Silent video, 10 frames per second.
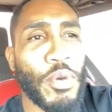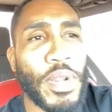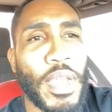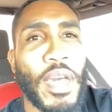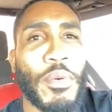who
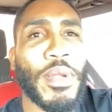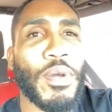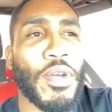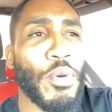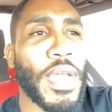the hell would
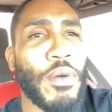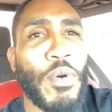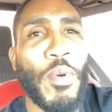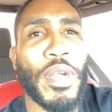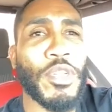
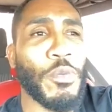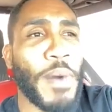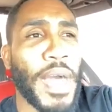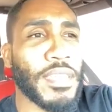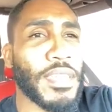want to do
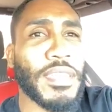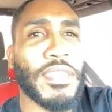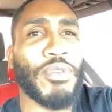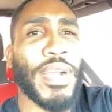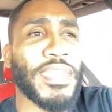boxing? This is
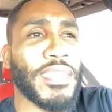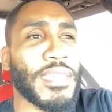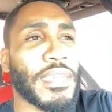crazy.